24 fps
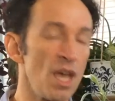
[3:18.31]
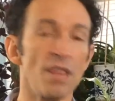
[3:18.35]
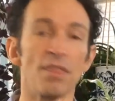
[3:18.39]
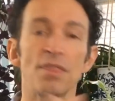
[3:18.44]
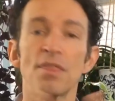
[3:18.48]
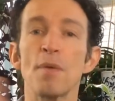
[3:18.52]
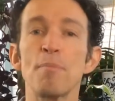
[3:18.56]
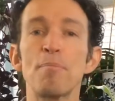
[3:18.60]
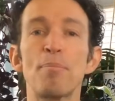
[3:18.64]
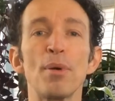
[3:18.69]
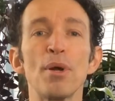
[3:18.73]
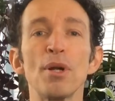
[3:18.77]

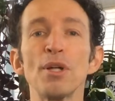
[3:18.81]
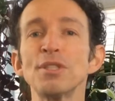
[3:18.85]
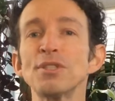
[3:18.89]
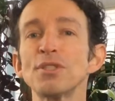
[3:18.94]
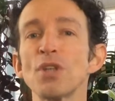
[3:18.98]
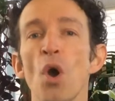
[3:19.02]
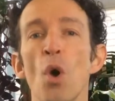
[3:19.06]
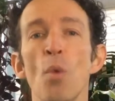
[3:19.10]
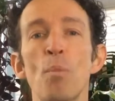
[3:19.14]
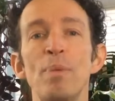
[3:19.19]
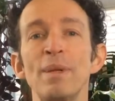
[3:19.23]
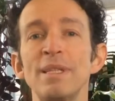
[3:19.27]
The Birds
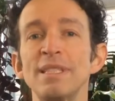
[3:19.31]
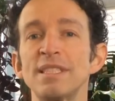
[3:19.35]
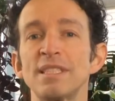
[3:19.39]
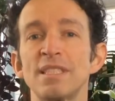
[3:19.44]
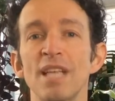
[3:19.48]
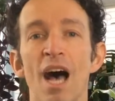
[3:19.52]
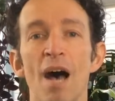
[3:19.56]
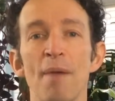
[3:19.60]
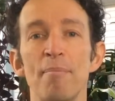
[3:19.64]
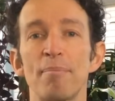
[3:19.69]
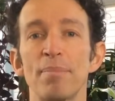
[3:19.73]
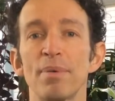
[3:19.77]
opens
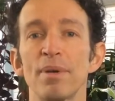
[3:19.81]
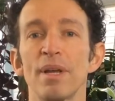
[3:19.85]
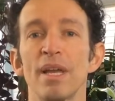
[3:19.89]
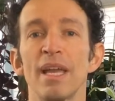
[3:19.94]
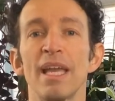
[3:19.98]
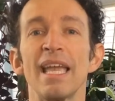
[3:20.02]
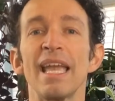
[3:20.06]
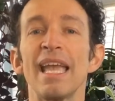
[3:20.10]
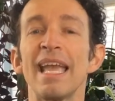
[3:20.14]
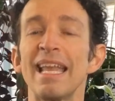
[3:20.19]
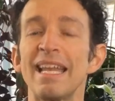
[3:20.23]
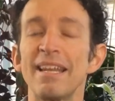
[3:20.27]
up
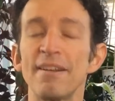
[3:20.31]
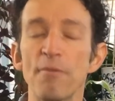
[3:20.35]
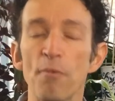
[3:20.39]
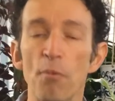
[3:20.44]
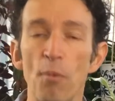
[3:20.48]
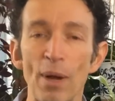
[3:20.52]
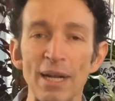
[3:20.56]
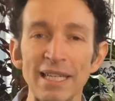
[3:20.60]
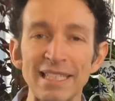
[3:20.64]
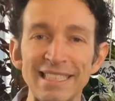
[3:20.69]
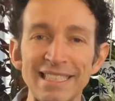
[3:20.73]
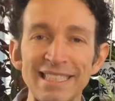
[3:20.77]
in
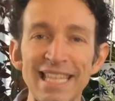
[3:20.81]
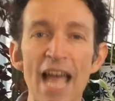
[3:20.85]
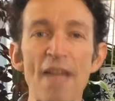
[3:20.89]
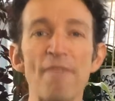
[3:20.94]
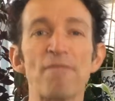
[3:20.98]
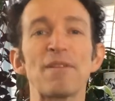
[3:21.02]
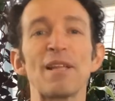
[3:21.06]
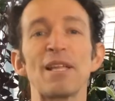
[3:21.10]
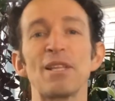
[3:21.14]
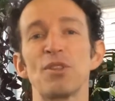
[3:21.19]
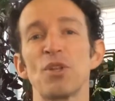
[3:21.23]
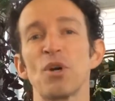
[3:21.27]
what
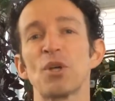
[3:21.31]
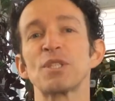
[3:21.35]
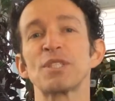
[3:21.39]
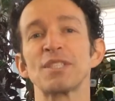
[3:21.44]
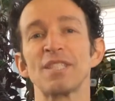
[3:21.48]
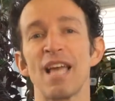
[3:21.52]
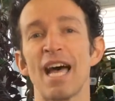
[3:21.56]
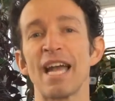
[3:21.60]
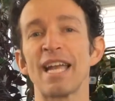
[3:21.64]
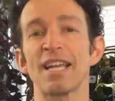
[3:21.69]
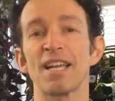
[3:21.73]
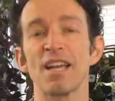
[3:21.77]
definitely looks
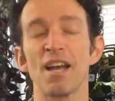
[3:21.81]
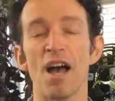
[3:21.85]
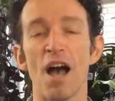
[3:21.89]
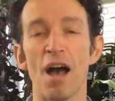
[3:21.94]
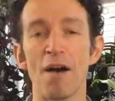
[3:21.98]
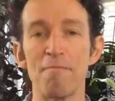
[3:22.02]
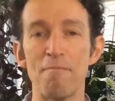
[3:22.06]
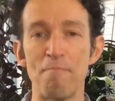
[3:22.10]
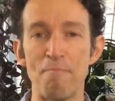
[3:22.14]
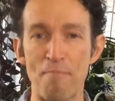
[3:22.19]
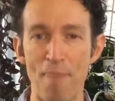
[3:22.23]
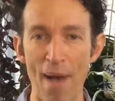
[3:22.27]
like
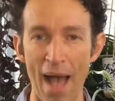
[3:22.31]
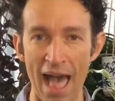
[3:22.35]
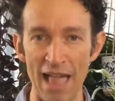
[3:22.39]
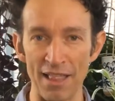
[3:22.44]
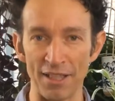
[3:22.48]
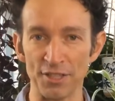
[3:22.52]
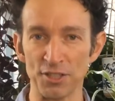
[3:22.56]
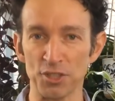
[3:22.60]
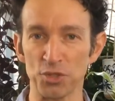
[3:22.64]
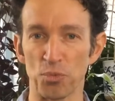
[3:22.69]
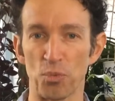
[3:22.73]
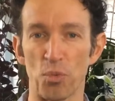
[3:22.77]
a
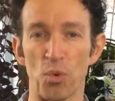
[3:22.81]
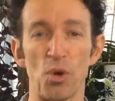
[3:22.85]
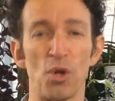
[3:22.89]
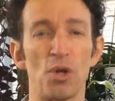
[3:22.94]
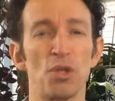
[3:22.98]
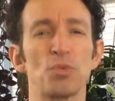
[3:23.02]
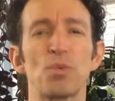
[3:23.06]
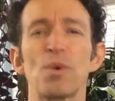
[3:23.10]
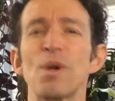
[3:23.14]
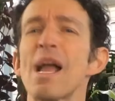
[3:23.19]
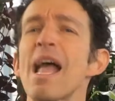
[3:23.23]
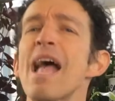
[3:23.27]
balanced
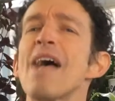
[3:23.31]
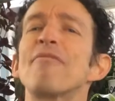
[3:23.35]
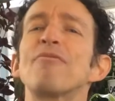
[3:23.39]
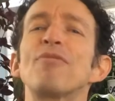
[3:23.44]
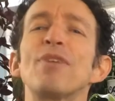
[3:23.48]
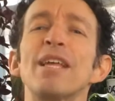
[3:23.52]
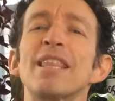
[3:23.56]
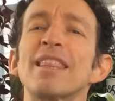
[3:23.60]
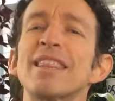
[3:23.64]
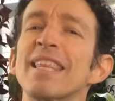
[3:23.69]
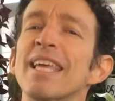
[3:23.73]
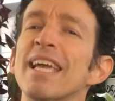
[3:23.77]
world where
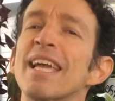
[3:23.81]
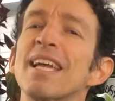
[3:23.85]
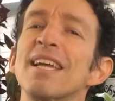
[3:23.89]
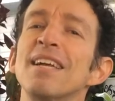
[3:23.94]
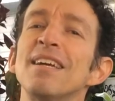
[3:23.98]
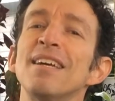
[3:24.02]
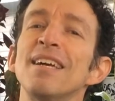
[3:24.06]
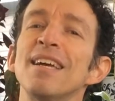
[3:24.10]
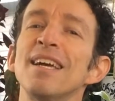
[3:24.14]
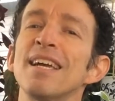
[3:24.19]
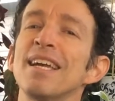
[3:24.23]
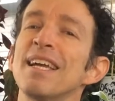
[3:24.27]
everything
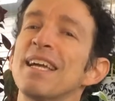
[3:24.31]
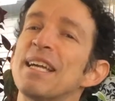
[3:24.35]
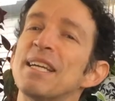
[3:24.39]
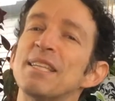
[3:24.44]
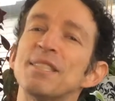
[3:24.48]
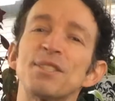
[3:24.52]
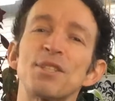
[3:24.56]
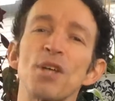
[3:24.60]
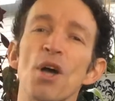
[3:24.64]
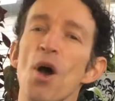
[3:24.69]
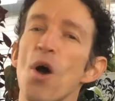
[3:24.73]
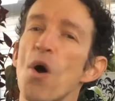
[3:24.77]

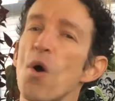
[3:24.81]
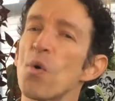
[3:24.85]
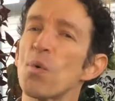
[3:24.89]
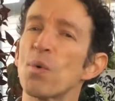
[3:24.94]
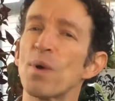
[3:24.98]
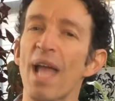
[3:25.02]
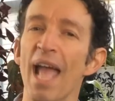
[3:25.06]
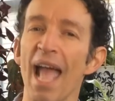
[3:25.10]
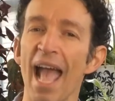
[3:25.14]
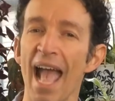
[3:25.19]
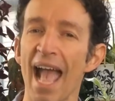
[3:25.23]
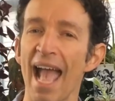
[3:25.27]
is
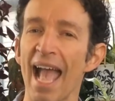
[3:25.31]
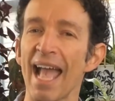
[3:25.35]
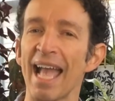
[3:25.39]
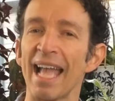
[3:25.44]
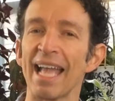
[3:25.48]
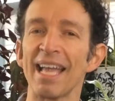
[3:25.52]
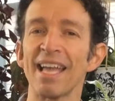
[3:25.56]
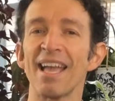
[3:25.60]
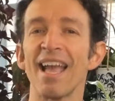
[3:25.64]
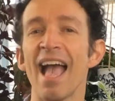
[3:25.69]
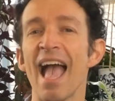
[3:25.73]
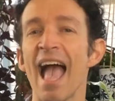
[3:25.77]

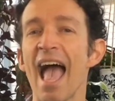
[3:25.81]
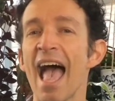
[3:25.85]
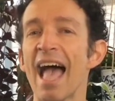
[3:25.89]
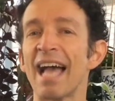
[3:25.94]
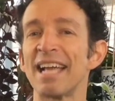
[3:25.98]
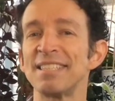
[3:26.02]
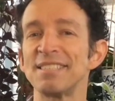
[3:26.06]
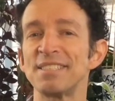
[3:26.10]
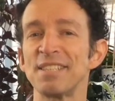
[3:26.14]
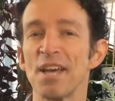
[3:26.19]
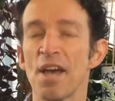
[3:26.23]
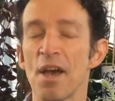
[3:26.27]
okay
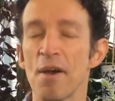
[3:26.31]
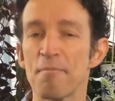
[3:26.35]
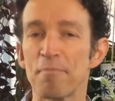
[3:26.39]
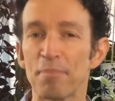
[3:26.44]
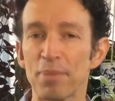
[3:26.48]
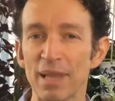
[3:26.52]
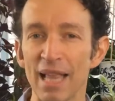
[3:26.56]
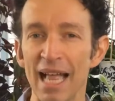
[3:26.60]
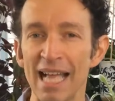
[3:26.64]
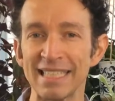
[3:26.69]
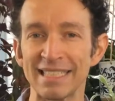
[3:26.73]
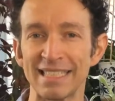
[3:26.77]
and
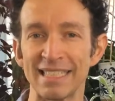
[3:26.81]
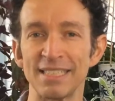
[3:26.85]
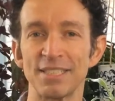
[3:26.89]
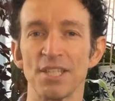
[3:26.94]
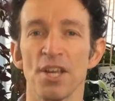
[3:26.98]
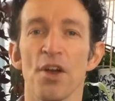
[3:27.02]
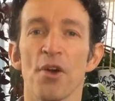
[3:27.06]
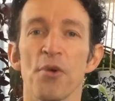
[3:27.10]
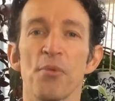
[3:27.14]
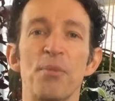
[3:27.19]
pleasant.